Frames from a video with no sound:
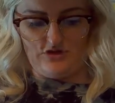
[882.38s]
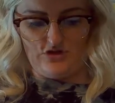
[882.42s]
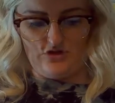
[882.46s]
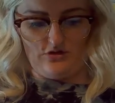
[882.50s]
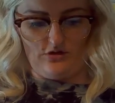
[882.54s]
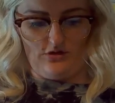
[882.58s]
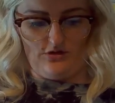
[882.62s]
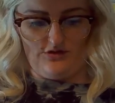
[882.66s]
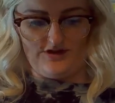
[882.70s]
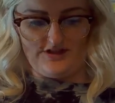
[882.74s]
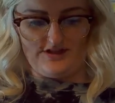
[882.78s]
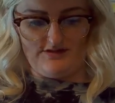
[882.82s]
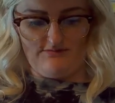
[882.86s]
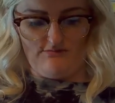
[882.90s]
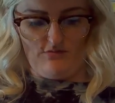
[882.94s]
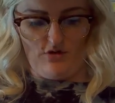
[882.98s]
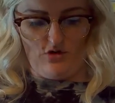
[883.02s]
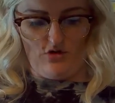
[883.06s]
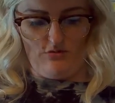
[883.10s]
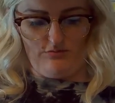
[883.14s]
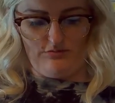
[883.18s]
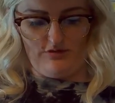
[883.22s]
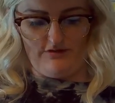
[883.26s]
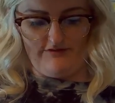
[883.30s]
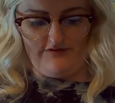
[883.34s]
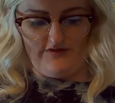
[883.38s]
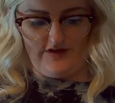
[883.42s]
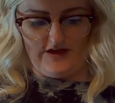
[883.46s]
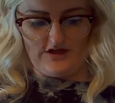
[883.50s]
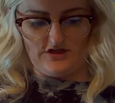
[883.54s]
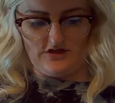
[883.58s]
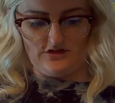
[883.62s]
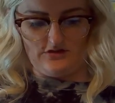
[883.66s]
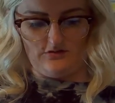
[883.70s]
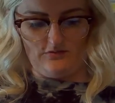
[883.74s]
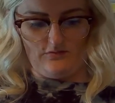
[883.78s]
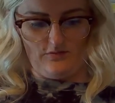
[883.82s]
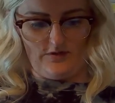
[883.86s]
sure there's a more
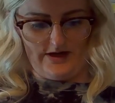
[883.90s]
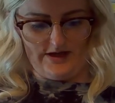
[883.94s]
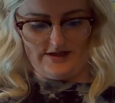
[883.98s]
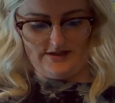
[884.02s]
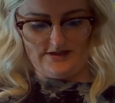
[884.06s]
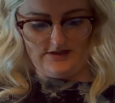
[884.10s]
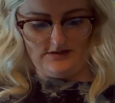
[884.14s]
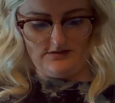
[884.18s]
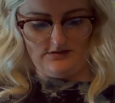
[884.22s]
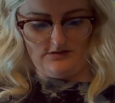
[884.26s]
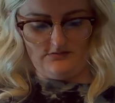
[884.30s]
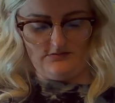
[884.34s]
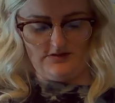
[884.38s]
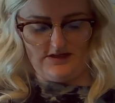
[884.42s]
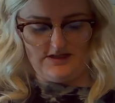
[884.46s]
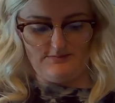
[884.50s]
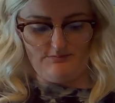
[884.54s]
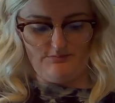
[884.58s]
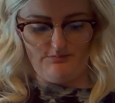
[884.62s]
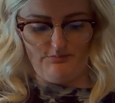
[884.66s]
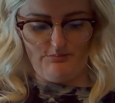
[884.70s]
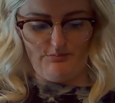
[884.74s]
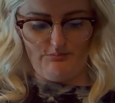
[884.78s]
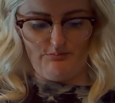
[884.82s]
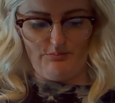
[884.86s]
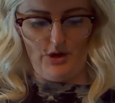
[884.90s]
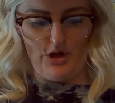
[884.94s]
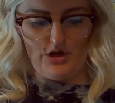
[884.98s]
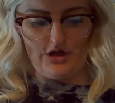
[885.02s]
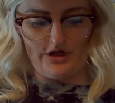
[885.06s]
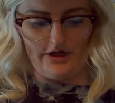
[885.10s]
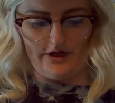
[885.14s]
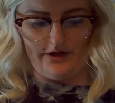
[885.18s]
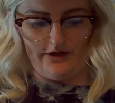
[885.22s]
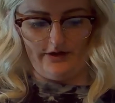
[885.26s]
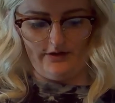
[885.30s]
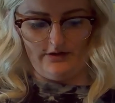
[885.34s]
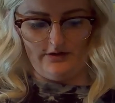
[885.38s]
professional way to do this.
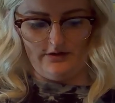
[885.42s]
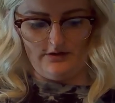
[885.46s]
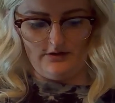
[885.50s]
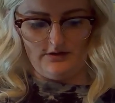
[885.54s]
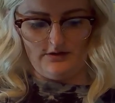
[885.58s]
Bugger!